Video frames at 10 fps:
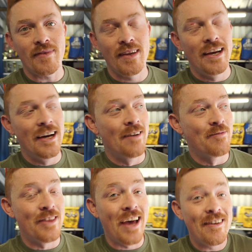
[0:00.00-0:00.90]

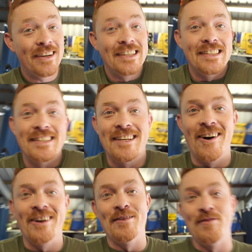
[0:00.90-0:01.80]
that is
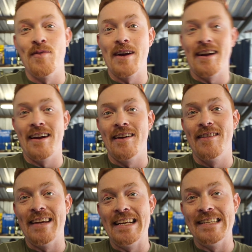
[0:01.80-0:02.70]
kind of where
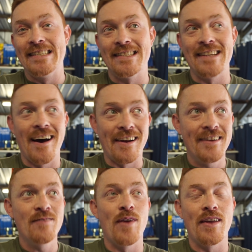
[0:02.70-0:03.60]
things
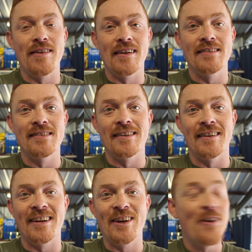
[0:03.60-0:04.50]
started and where things
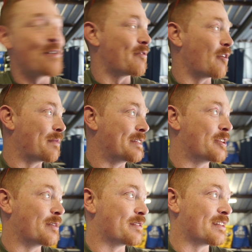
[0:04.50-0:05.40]
are going from in
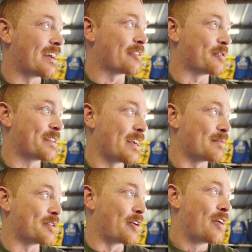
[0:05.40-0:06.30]
terms of the actual
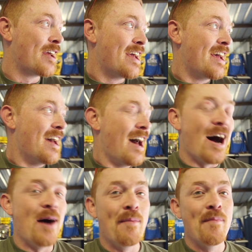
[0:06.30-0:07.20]
setup. So
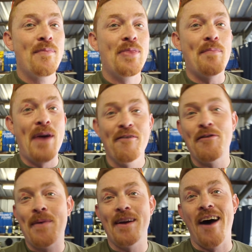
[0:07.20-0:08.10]
the pound
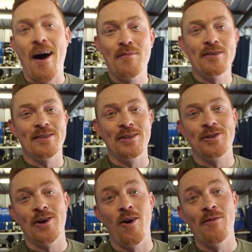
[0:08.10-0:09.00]
for pound arm wrestling
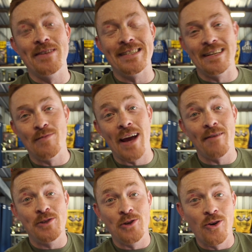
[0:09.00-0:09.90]
show, obviously we
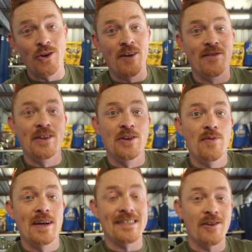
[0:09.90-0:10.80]
have John over in the
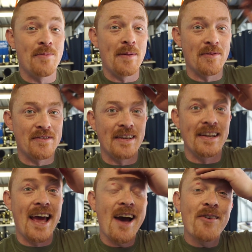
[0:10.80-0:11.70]
US. A lot of people have
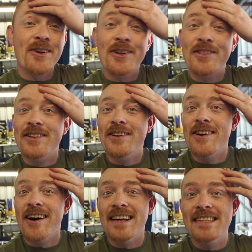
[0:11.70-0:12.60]
said, how on earth did you
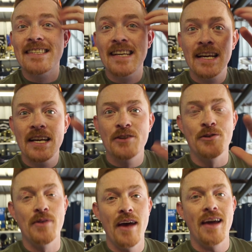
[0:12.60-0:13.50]
guys
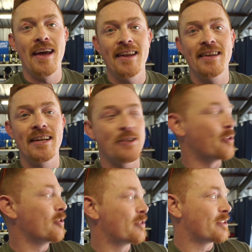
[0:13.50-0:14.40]
do that? How do you get
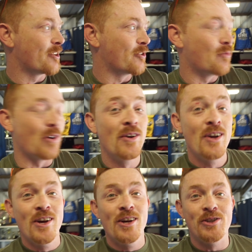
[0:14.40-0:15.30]
John looking so good? Well,
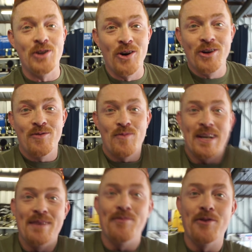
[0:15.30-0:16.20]
John
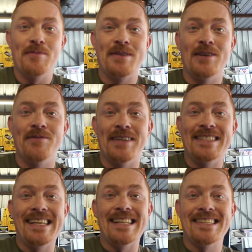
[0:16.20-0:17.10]
went and bought himself a
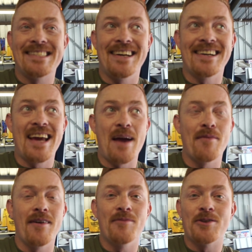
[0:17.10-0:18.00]
DSLR
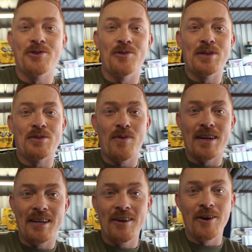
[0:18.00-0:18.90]
camera. I'm not sure which
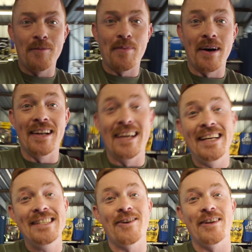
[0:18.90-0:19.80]
one he got, but
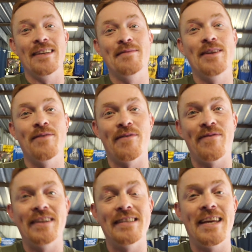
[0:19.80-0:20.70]
he's got himself a
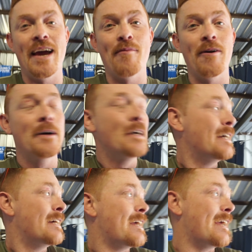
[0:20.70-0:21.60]
fancy camera.
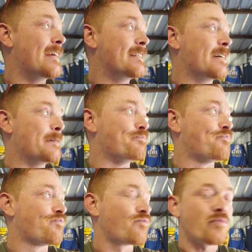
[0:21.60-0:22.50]
And
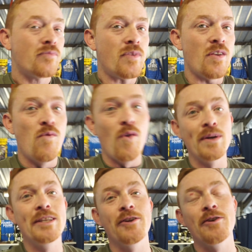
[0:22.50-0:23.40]
what
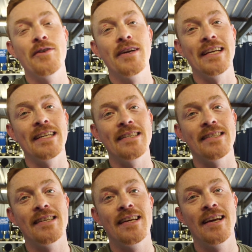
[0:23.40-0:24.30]
we do
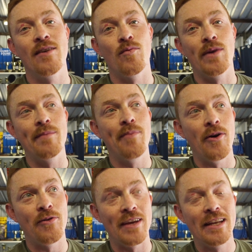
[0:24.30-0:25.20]
is we
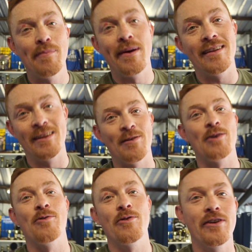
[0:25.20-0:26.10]
both independently
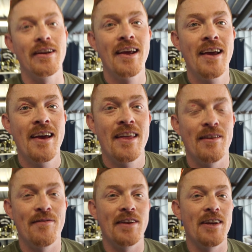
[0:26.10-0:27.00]
record
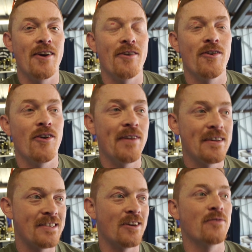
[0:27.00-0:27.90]
the video of
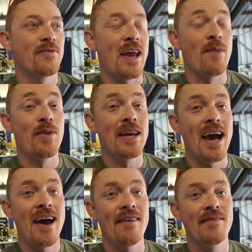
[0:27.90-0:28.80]
ourselves, and we
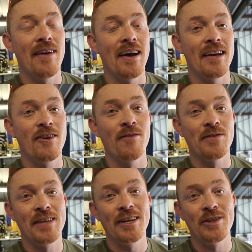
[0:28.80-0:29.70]
have a
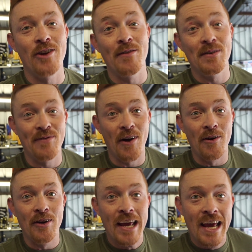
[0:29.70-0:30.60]
conversation over the phone,